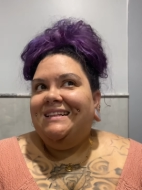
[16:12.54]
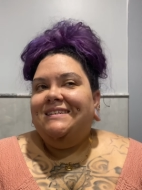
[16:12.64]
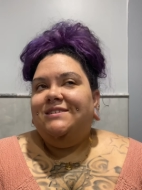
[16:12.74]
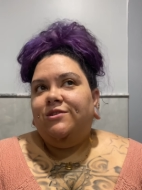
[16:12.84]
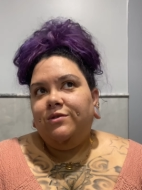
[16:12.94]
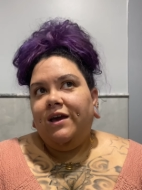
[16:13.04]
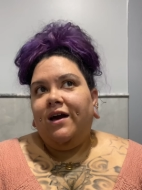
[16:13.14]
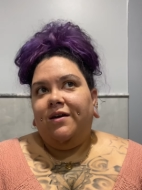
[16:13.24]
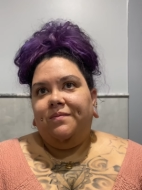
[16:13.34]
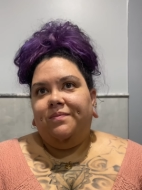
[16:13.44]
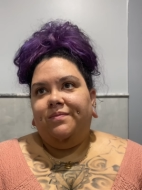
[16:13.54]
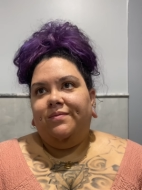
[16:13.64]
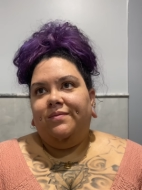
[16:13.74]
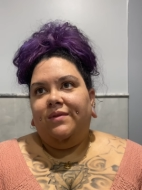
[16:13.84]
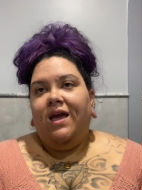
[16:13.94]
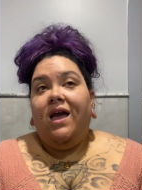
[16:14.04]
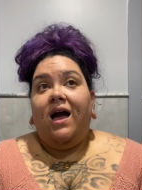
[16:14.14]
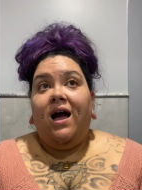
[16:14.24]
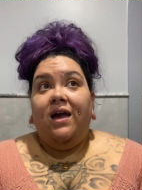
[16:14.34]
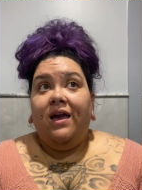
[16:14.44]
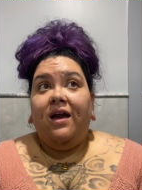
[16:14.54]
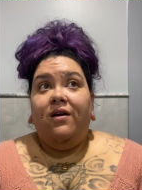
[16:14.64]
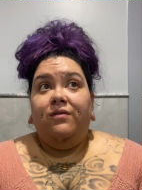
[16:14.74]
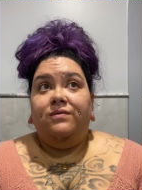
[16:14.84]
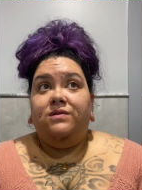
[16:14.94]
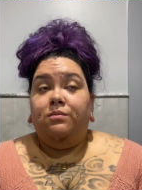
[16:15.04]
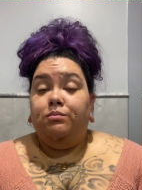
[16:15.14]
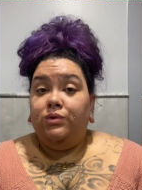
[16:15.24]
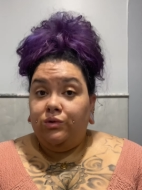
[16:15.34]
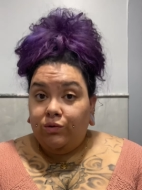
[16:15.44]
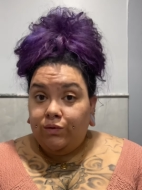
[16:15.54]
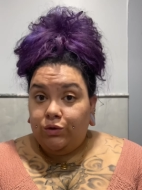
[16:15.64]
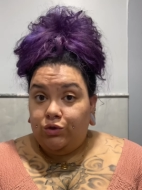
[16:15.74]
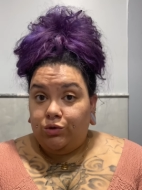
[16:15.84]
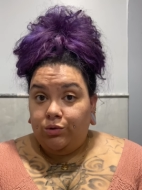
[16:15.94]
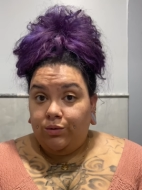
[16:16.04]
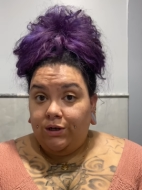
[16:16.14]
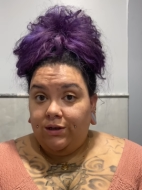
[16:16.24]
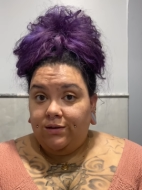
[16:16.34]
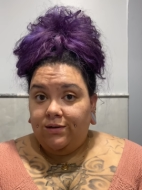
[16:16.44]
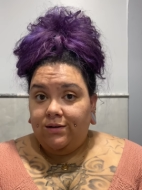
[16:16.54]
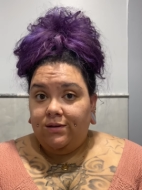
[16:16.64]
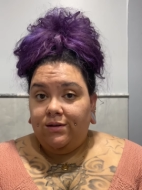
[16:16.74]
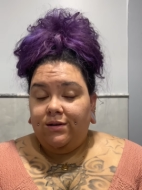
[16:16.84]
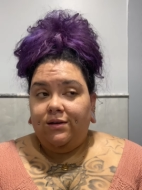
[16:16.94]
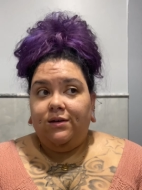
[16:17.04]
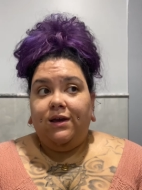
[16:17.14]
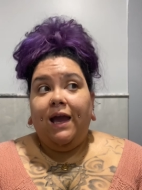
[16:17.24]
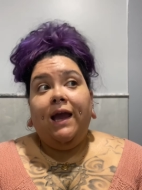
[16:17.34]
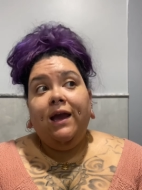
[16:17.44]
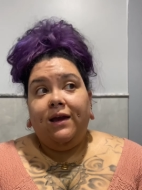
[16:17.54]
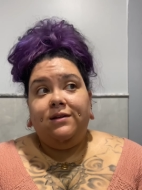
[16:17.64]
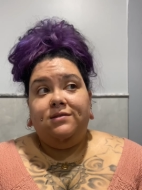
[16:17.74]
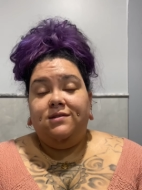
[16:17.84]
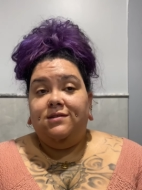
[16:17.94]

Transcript: So yeah, I have some beautiful jewelry and